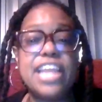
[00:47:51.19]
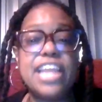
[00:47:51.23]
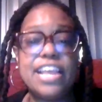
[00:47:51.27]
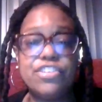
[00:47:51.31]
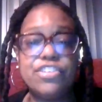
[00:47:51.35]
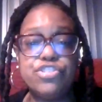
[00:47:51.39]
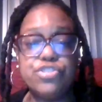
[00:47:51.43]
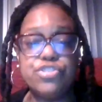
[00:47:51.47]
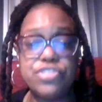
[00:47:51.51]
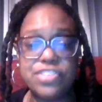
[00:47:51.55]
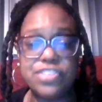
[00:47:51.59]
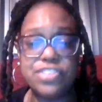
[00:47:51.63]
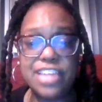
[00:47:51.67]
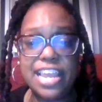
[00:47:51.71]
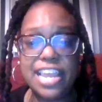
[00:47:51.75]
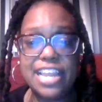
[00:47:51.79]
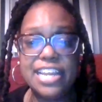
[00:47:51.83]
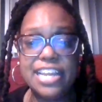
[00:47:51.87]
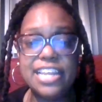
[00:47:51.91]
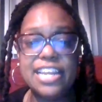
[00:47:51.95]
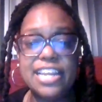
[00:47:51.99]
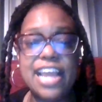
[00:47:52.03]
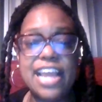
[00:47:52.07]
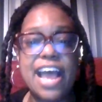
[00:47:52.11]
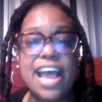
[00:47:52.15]
As you
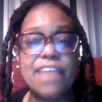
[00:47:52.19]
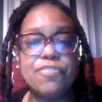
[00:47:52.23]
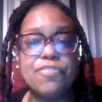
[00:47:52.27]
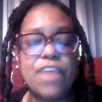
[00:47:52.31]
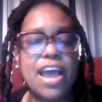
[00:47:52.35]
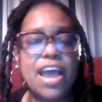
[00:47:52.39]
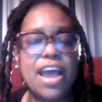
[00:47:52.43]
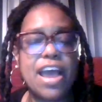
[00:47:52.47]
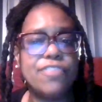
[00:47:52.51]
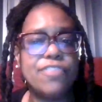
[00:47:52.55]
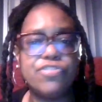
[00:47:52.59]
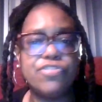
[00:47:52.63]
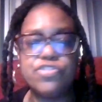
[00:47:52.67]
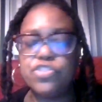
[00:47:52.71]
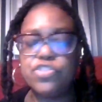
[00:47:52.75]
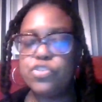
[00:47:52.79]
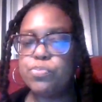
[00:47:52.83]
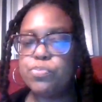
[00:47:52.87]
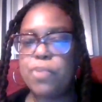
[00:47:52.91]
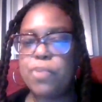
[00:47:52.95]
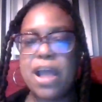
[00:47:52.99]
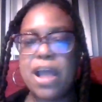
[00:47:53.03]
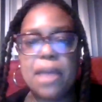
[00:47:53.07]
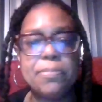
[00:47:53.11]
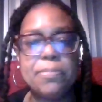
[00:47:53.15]
stated, I've
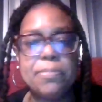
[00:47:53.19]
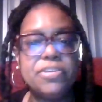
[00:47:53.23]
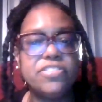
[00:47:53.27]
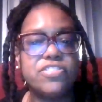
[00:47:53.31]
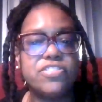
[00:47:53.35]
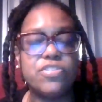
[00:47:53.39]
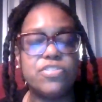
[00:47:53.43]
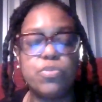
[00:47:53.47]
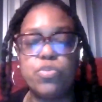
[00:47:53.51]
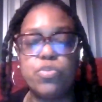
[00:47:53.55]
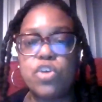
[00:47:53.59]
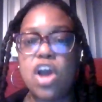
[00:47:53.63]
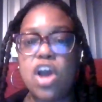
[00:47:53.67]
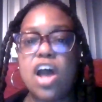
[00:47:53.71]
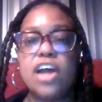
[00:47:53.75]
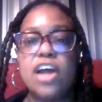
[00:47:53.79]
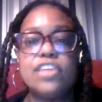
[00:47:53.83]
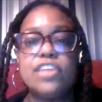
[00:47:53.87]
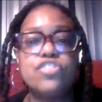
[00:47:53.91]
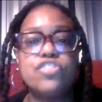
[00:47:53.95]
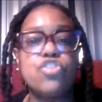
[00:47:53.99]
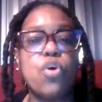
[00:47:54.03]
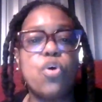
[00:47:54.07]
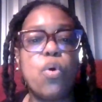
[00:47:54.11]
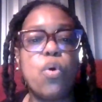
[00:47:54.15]
probably
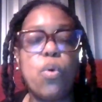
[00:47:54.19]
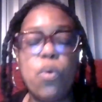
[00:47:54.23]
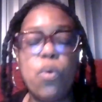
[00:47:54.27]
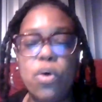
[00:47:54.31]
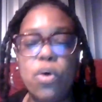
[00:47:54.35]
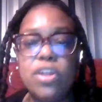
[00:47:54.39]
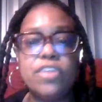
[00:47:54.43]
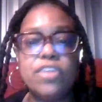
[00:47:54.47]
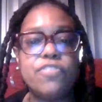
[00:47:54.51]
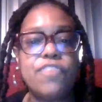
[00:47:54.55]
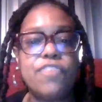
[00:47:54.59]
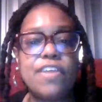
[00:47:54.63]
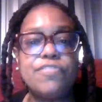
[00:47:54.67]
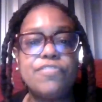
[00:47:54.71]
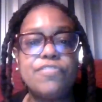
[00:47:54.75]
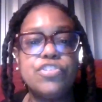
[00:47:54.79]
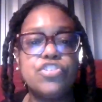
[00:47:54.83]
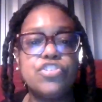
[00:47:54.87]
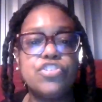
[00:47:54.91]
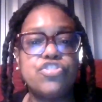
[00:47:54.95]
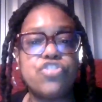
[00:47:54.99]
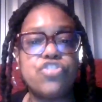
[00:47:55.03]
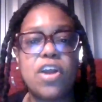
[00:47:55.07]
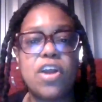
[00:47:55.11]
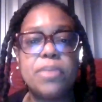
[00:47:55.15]
gone to all of
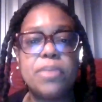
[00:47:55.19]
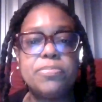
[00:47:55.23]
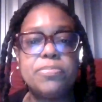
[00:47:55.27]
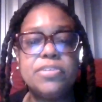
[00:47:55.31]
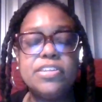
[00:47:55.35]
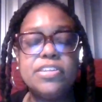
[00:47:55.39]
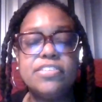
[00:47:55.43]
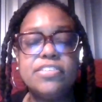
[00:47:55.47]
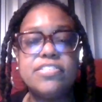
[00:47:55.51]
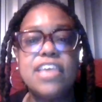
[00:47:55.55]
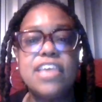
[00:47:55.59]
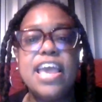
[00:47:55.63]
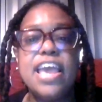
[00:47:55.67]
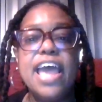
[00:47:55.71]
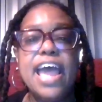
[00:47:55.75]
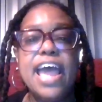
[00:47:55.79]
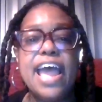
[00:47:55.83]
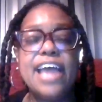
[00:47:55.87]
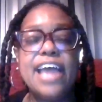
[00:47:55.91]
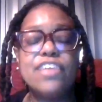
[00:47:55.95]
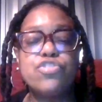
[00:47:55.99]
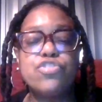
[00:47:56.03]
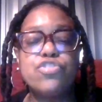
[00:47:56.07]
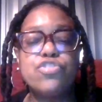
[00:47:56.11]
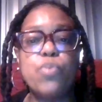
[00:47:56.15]
Reverend Sharpton's,
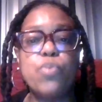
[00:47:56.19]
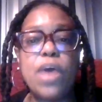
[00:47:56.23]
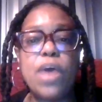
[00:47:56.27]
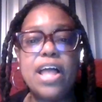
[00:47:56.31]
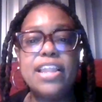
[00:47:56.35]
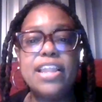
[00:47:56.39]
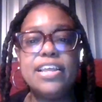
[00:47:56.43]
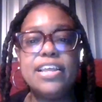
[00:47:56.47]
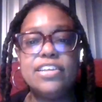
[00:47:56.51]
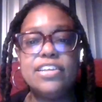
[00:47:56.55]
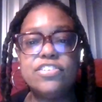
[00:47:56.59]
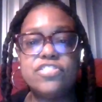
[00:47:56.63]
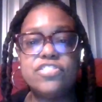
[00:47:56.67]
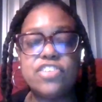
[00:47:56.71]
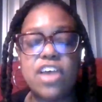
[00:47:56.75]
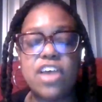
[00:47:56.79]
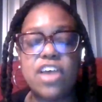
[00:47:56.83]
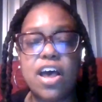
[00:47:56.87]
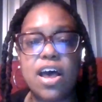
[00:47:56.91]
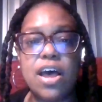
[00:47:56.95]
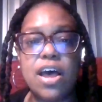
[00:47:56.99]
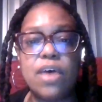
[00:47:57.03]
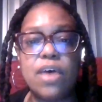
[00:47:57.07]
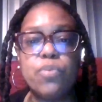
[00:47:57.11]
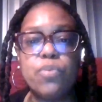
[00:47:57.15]
as well as
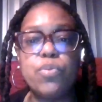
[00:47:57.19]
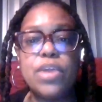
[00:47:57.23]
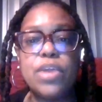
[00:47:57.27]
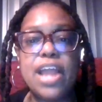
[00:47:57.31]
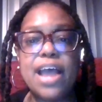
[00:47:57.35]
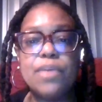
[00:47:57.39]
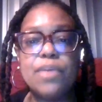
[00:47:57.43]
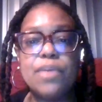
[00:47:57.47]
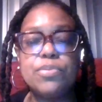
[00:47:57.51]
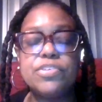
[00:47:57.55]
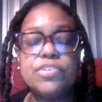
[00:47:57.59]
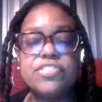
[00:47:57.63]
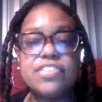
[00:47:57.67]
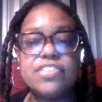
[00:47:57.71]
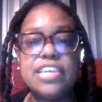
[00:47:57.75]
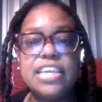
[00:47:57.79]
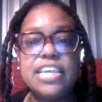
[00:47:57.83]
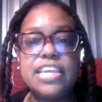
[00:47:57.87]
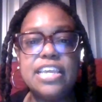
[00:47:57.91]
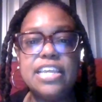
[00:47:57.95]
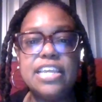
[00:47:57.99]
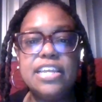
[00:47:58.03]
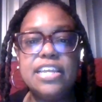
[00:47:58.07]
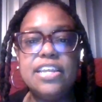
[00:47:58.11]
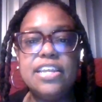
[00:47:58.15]
when I was
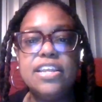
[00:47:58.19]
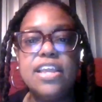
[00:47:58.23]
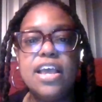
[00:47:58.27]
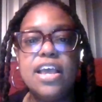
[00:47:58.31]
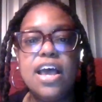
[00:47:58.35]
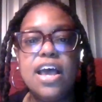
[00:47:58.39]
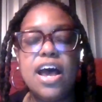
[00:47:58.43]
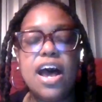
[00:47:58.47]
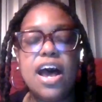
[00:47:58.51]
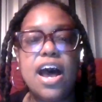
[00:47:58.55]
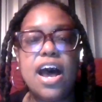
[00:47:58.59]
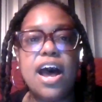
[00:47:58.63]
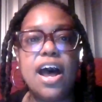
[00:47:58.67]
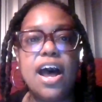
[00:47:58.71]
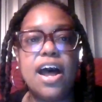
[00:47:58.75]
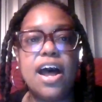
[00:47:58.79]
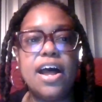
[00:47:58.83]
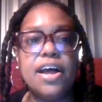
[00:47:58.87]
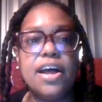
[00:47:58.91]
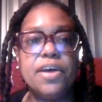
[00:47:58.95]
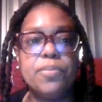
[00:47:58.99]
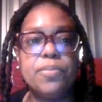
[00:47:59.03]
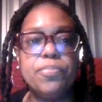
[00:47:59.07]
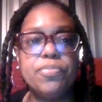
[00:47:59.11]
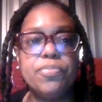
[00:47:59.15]
in,
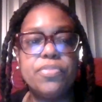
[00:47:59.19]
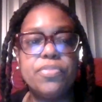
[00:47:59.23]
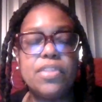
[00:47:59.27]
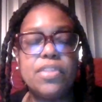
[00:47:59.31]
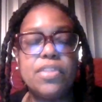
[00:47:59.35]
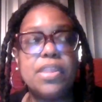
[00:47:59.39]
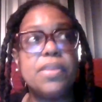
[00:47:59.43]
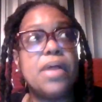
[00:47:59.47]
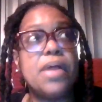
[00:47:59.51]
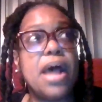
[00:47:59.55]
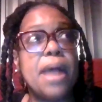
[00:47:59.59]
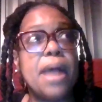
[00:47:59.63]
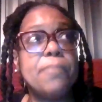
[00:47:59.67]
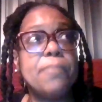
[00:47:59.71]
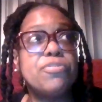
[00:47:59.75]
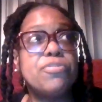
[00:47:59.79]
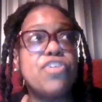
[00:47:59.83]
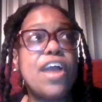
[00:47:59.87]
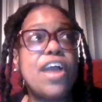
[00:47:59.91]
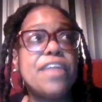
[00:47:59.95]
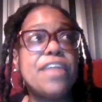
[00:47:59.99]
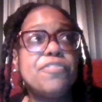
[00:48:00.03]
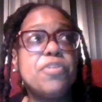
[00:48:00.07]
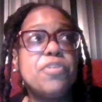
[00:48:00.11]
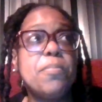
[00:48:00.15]
I'm
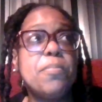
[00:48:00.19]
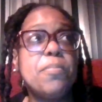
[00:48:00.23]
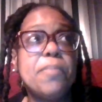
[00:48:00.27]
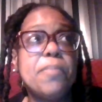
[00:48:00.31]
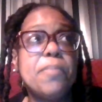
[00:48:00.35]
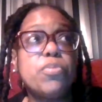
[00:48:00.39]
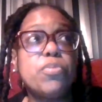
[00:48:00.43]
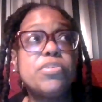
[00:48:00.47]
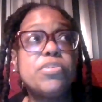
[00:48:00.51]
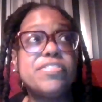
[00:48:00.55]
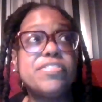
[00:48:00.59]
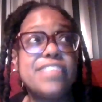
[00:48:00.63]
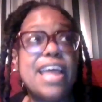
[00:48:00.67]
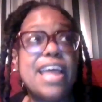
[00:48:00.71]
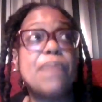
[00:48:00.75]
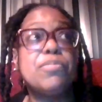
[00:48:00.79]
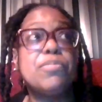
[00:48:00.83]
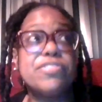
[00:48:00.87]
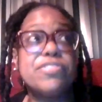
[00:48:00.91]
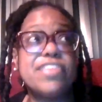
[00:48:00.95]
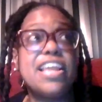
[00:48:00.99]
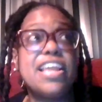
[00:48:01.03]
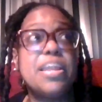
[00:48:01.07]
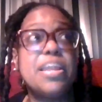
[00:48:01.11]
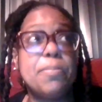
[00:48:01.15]
trying to remember, was
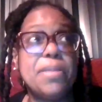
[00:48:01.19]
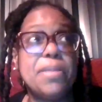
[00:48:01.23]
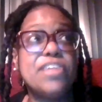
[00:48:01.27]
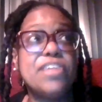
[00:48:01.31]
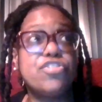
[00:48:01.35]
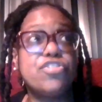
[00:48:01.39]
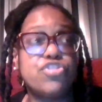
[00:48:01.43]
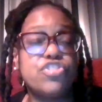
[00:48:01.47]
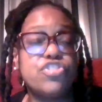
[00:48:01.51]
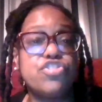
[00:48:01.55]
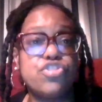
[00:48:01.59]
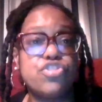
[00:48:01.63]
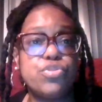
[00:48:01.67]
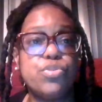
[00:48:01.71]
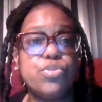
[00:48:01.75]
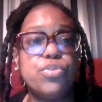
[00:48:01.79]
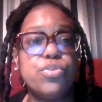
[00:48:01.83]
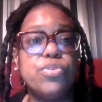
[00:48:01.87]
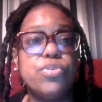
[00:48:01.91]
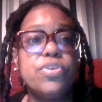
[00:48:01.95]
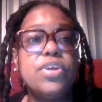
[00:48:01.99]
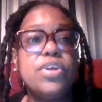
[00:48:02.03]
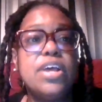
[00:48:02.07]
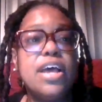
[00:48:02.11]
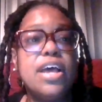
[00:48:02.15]
elementary
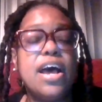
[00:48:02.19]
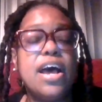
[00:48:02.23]
school.